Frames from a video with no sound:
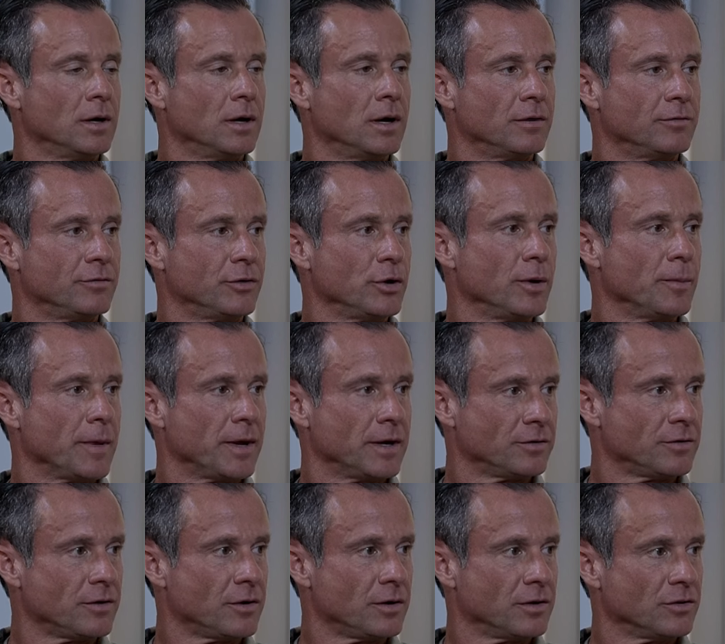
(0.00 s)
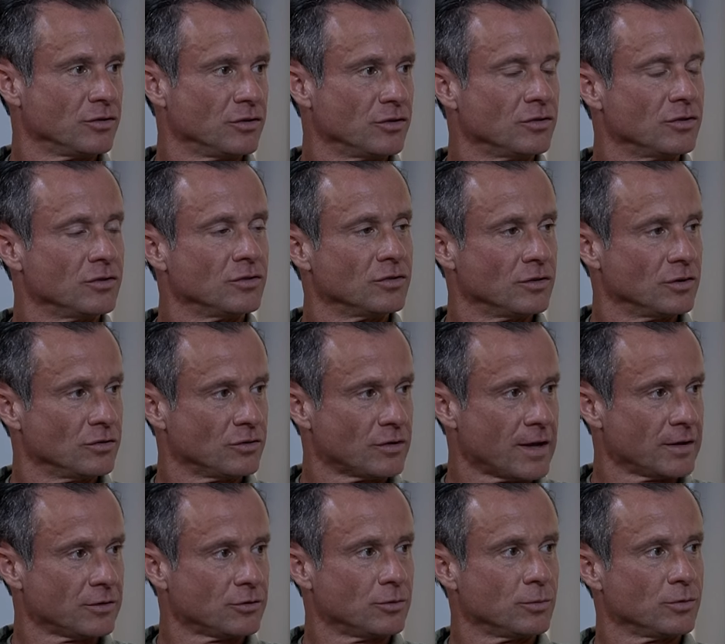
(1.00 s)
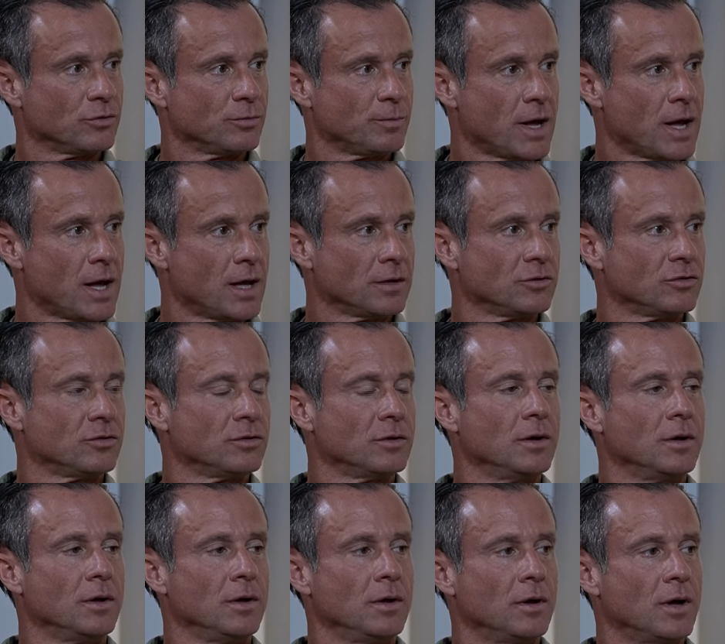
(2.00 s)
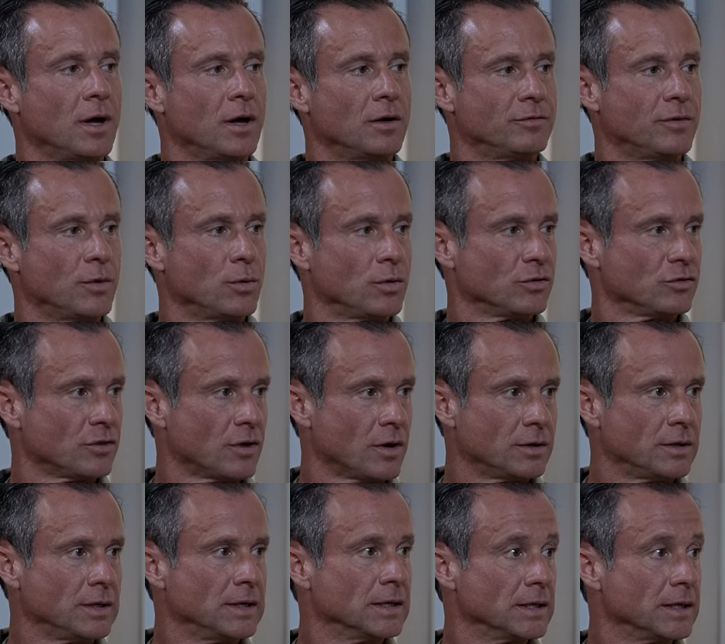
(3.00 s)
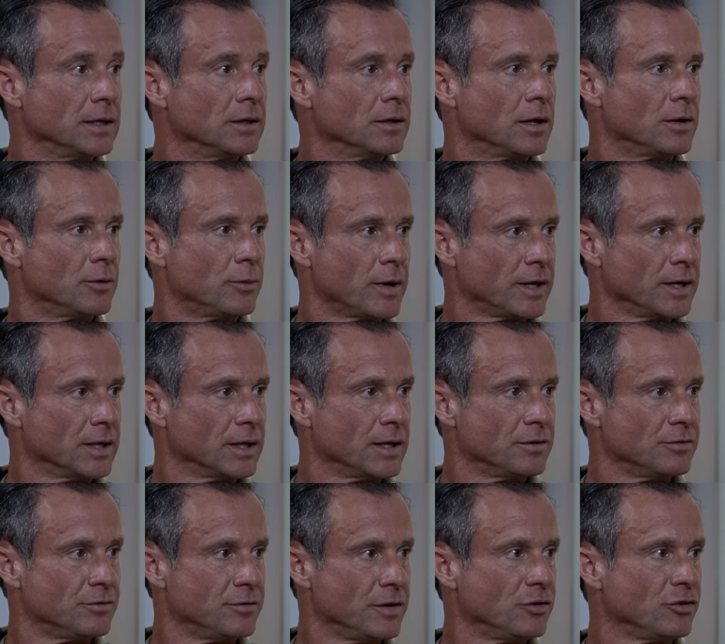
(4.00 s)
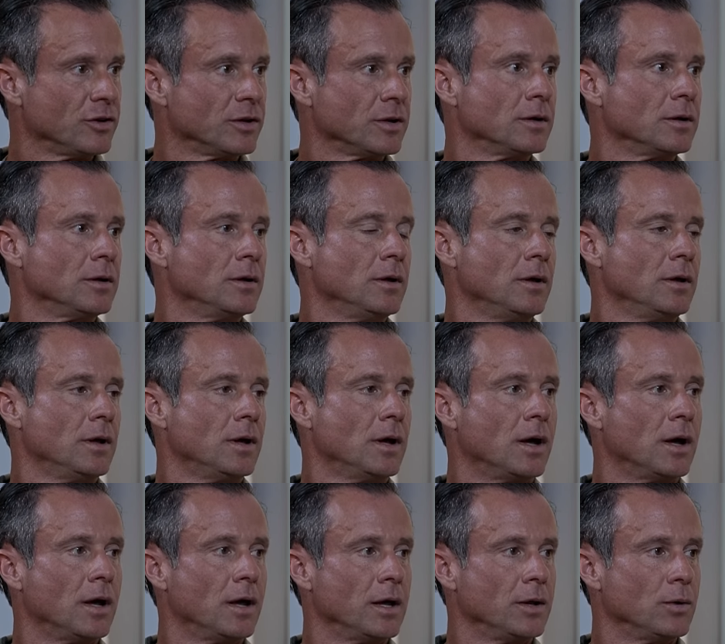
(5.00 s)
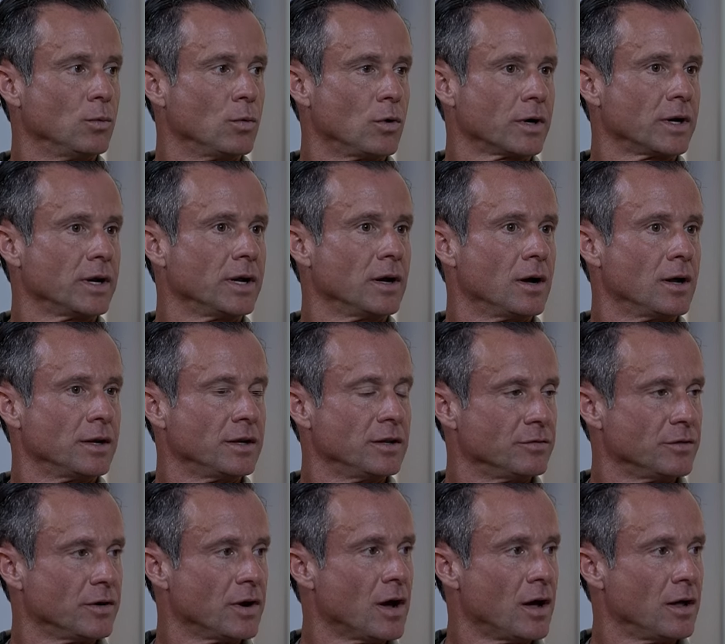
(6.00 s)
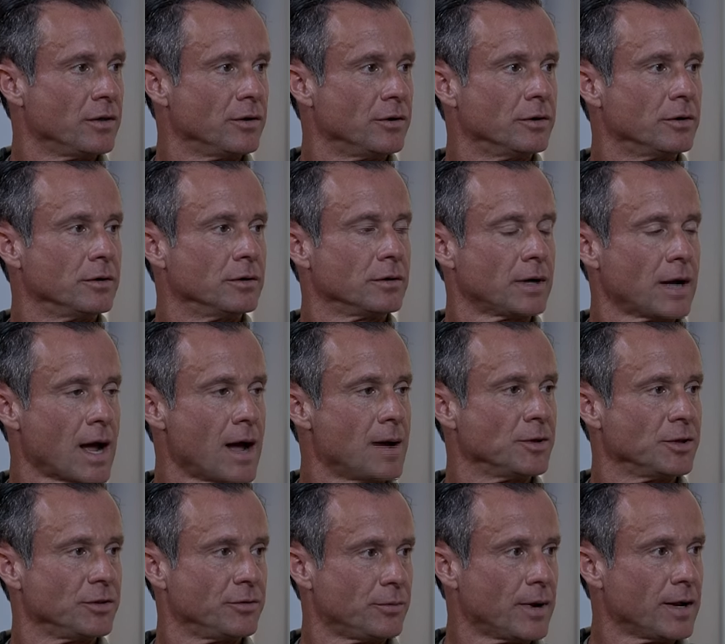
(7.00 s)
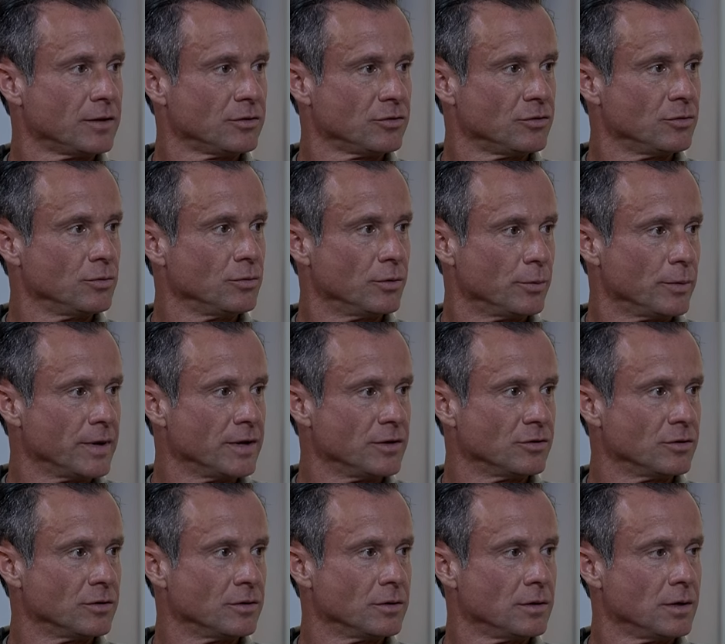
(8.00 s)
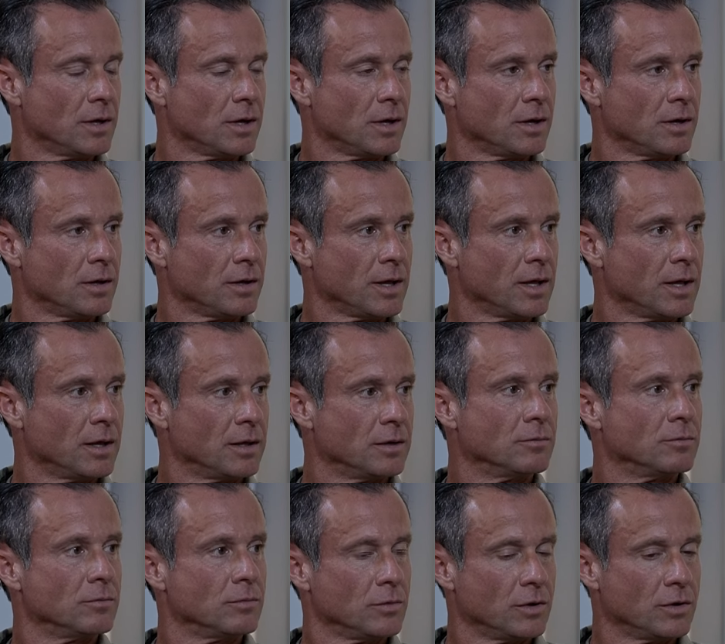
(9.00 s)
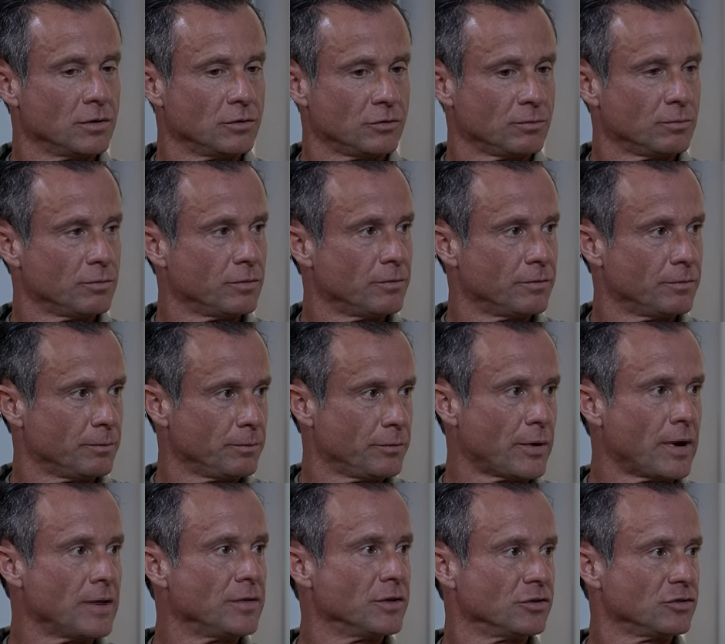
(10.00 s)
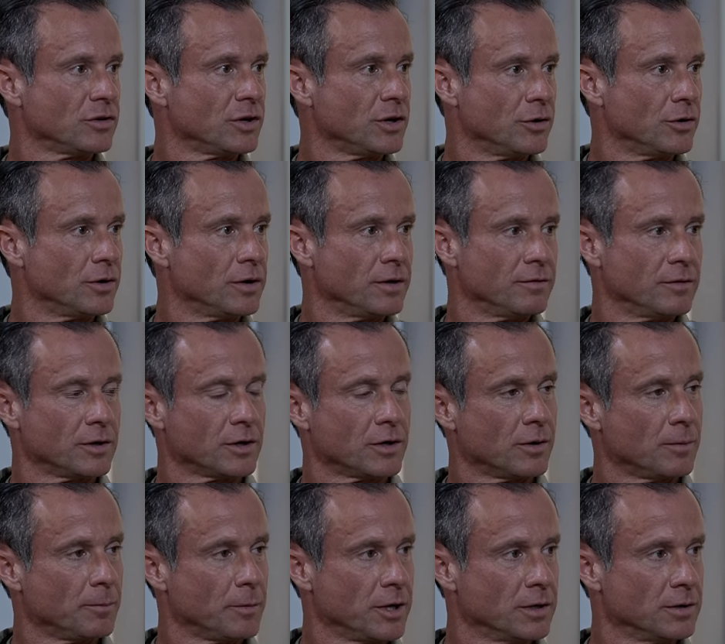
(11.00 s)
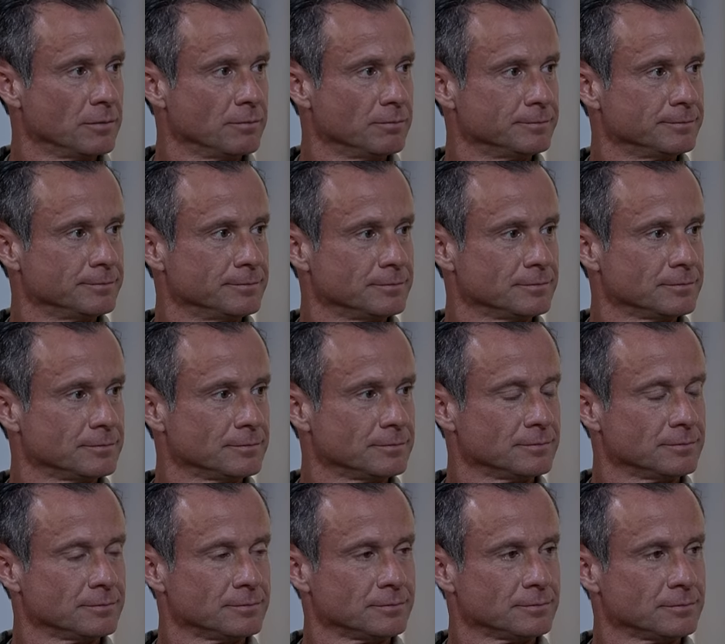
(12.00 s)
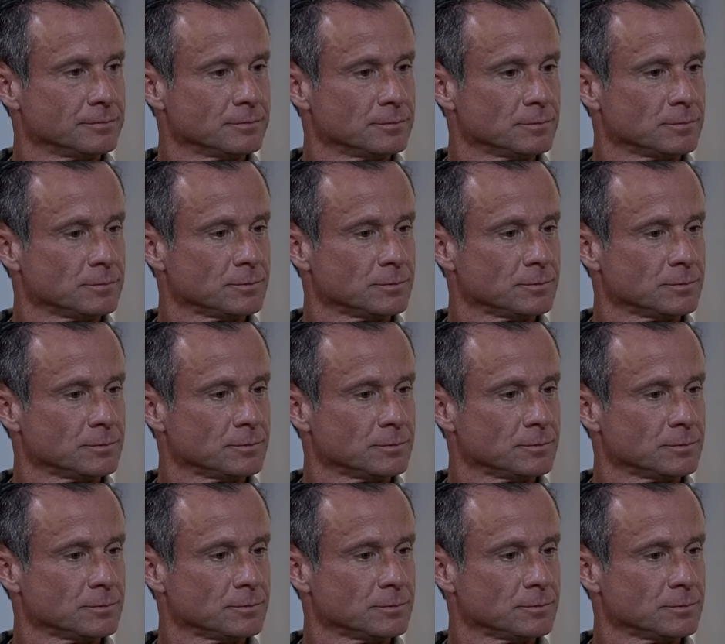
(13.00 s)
for humanitarian assistance and disaster response, focus on illegal unregulated fishing, and working on different other common threats to the region and this threaten the security of the Caribbean.